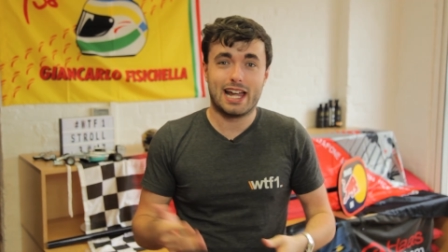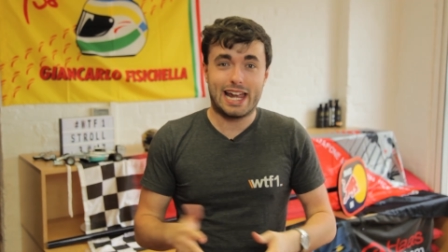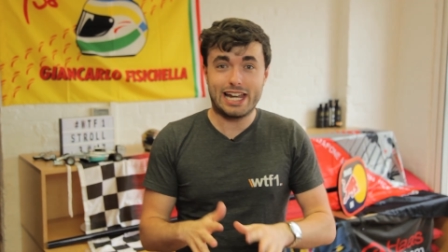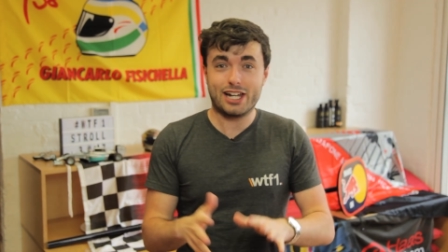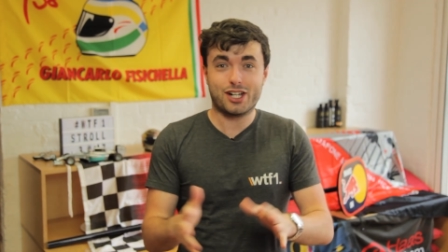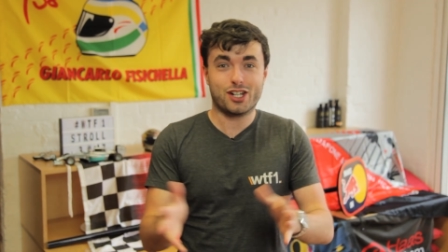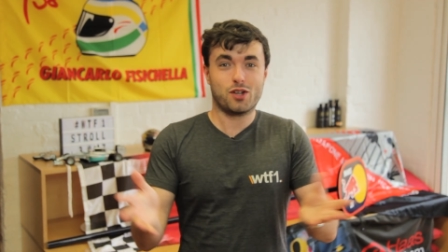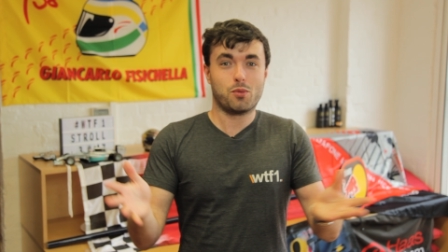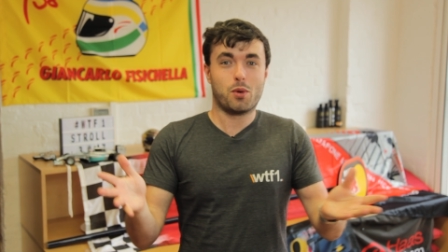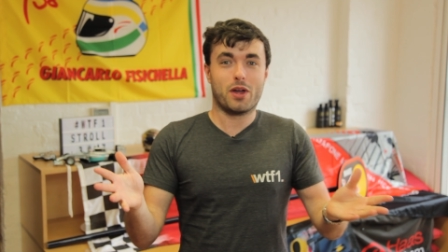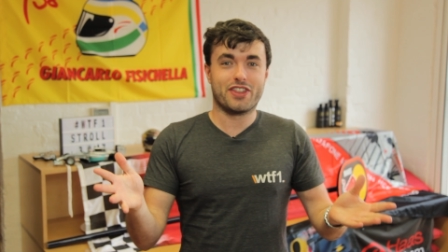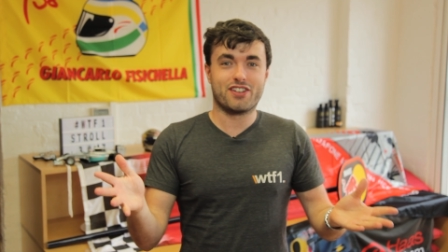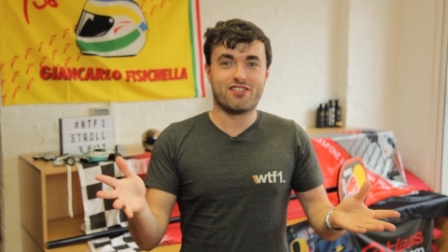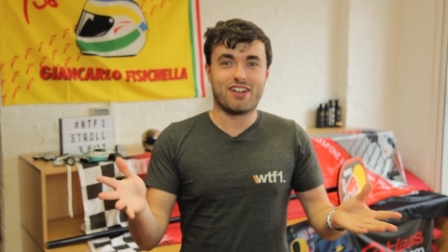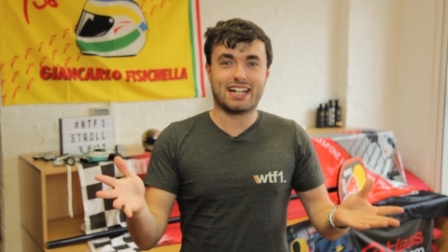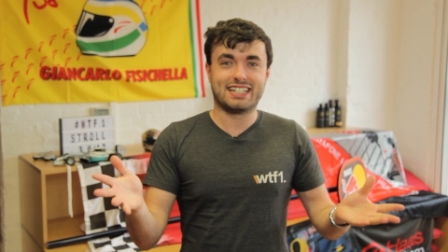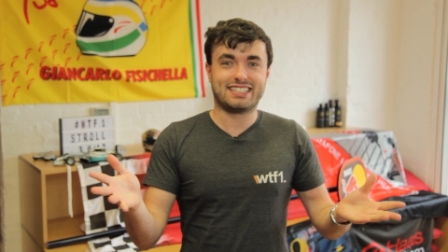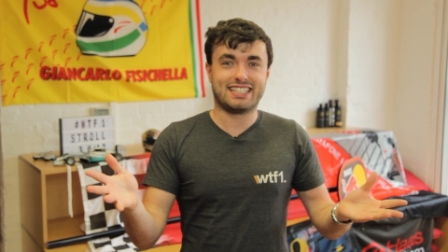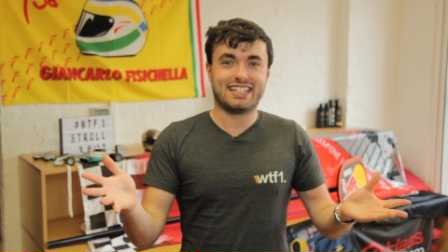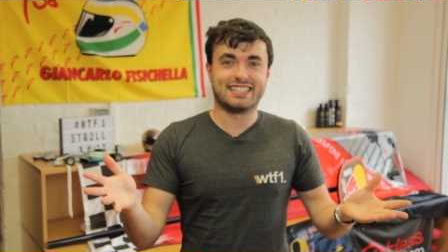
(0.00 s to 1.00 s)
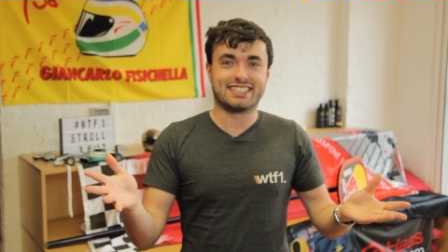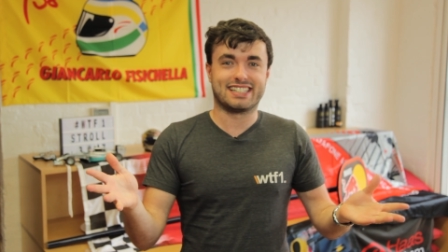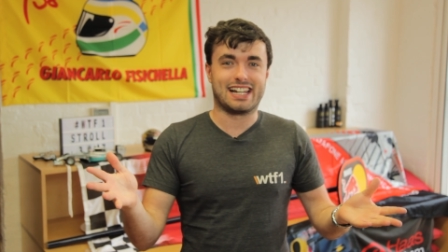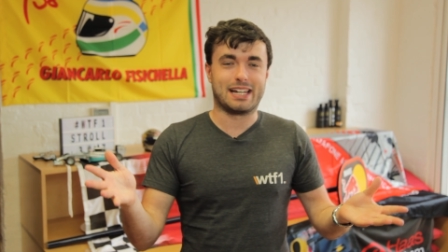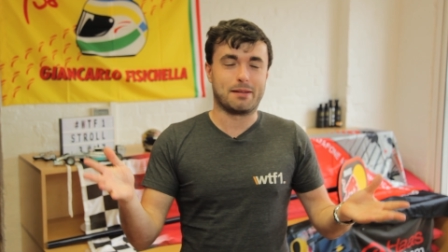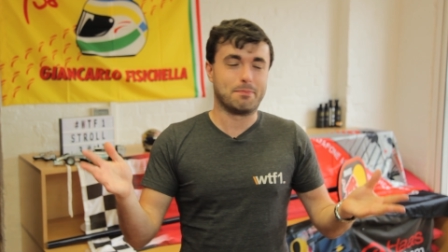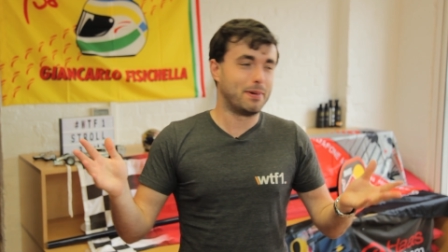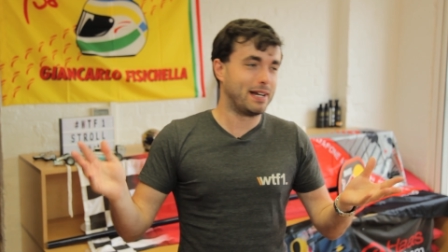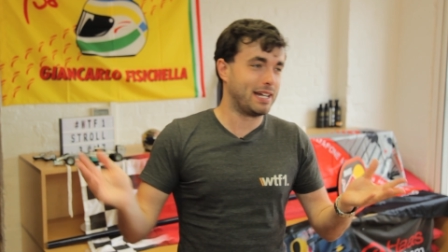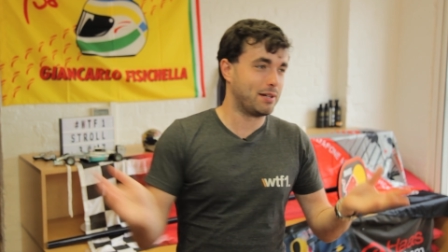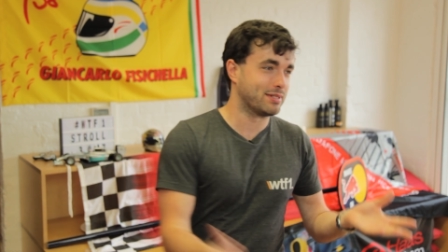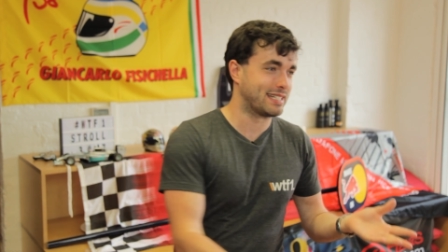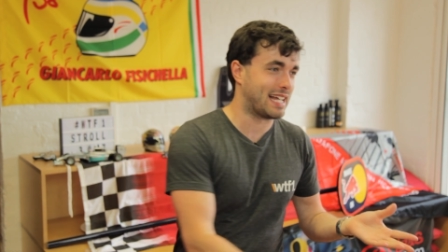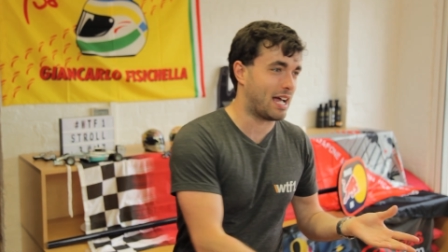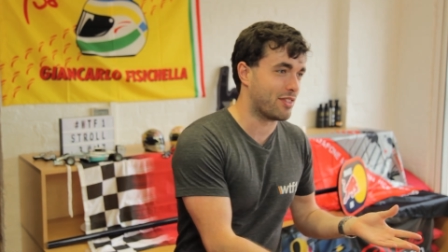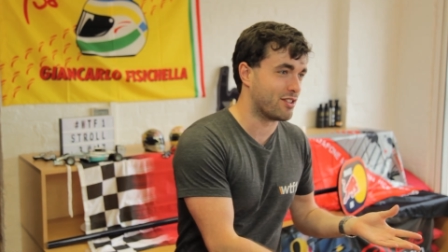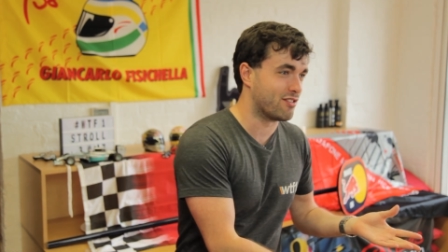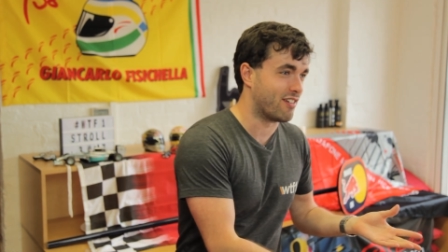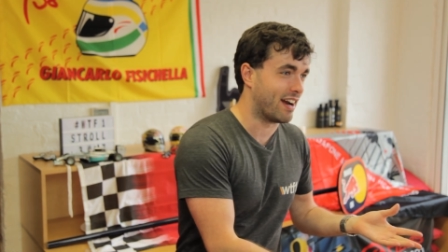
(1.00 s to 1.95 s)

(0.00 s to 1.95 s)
He could have won the race easily, but he was out the